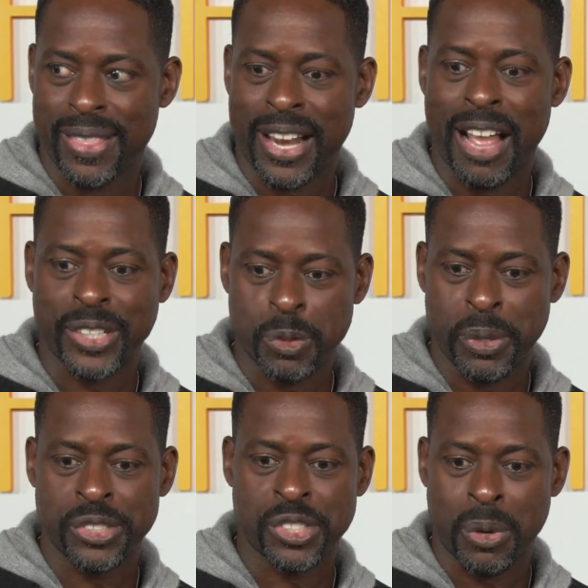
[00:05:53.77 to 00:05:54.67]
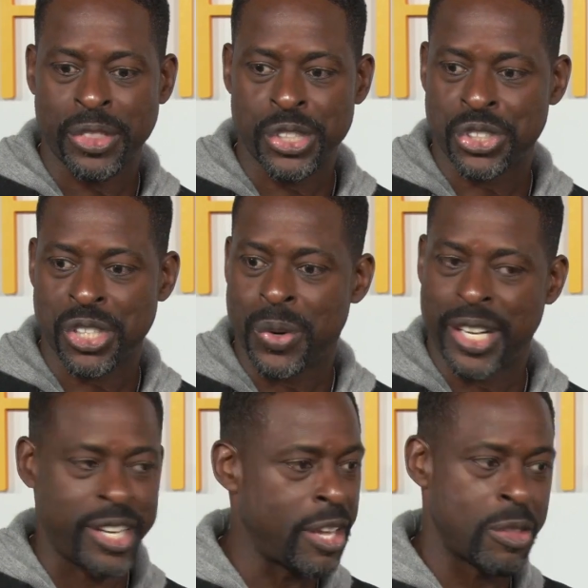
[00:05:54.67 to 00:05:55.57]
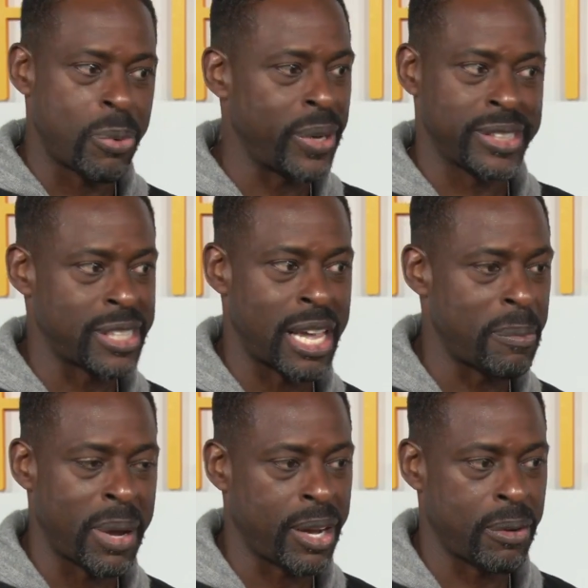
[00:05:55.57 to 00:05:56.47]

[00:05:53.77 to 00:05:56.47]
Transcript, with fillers: that I've experienced them on this show at any other point in time in my